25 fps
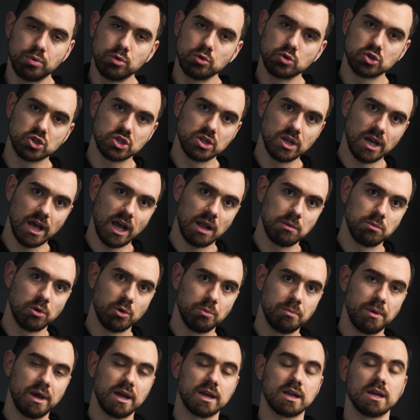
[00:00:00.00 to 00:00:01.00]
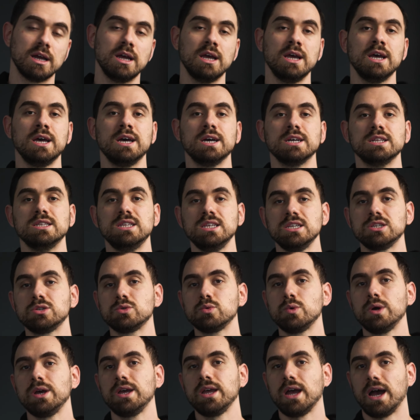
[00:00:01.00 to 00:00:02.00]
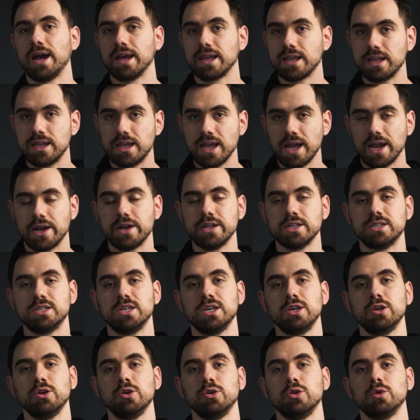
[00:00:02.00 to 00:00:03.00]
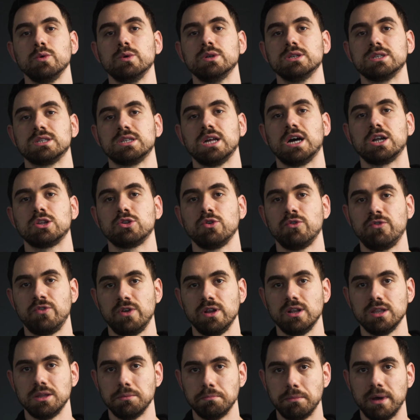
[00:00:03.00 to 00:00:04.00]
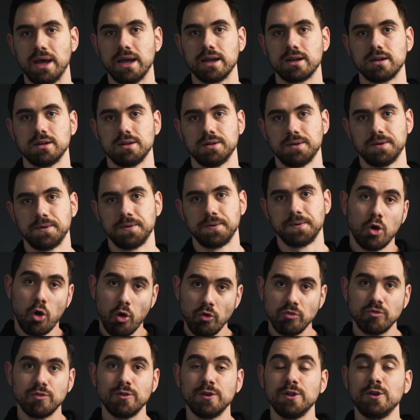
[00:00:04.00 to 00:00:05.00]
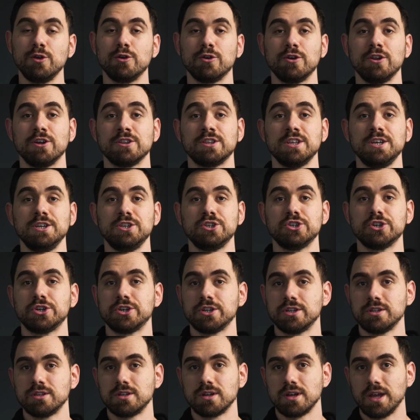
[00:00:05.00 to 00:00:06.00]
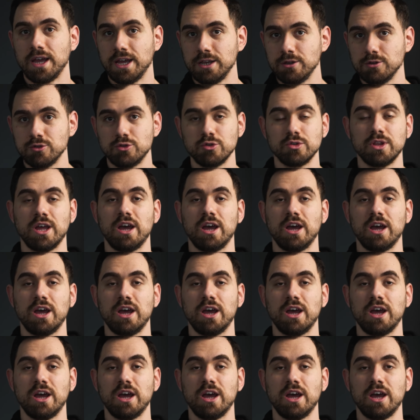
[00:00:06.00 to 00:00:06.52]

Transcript: push the elbow back. This way, I guarantee you, you will start to feel the back. Hopefully you're not injured and you don't